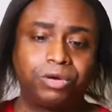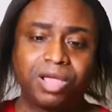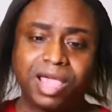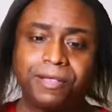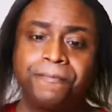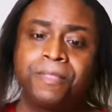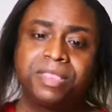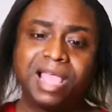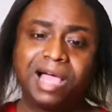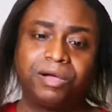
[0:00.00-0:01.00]
Okay,
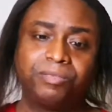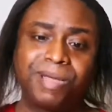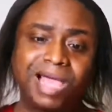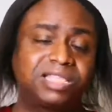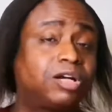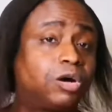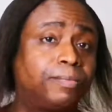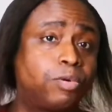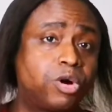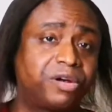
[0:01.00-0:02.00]
now back to
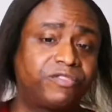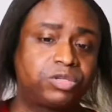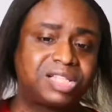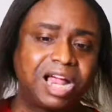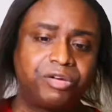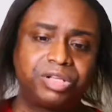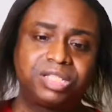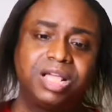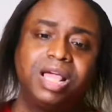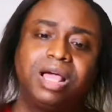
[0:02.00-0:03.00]
Born of
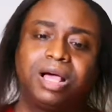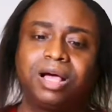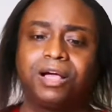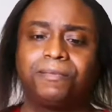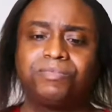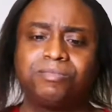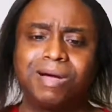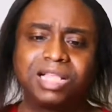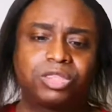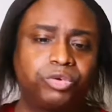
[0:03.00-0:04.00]
Osiris.
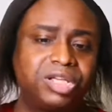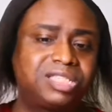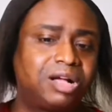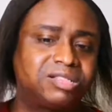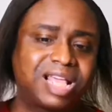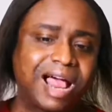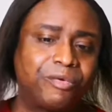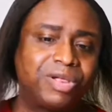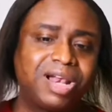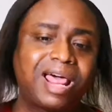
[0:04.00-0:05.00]
My three songs that I
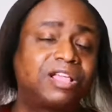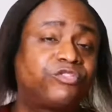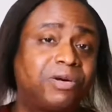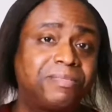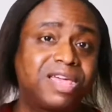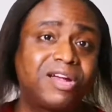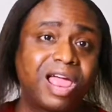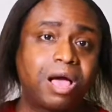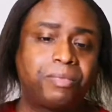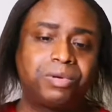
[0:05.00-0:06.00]
really liked from their
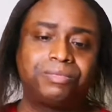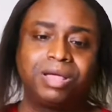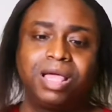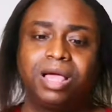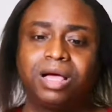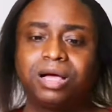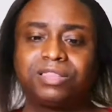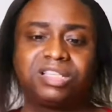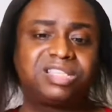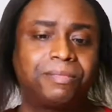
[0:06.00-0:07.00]
album,
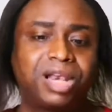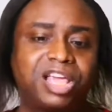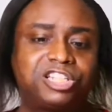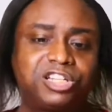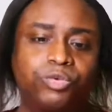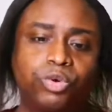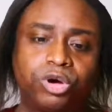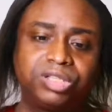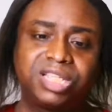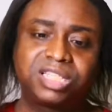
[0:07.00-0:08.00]
The Simulation,
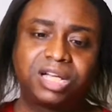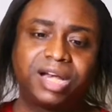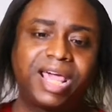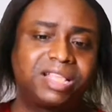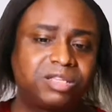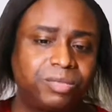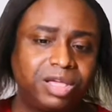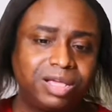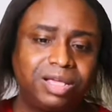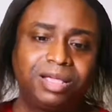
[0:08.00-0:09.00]
were Disconnect to
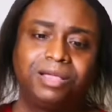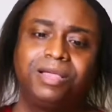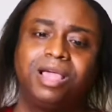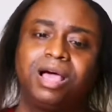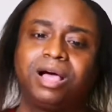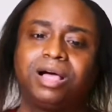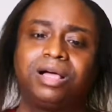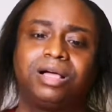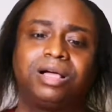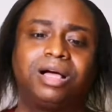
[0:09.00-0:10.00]
Me,
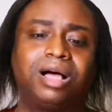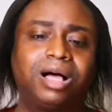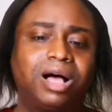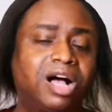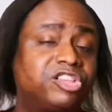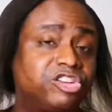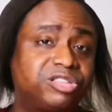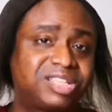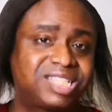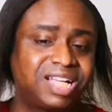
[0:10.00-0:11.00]
Under
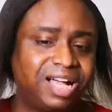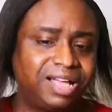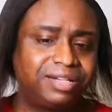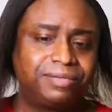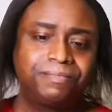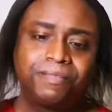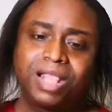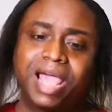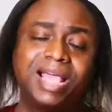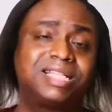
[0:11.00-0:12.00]
the Sun,
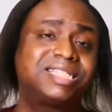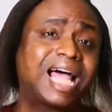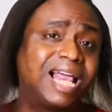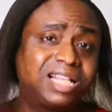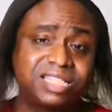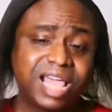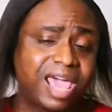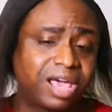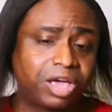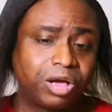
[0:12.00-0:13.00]
and Silence the
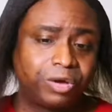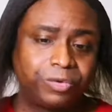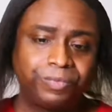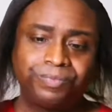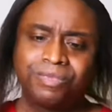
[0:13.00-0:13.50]
Echo.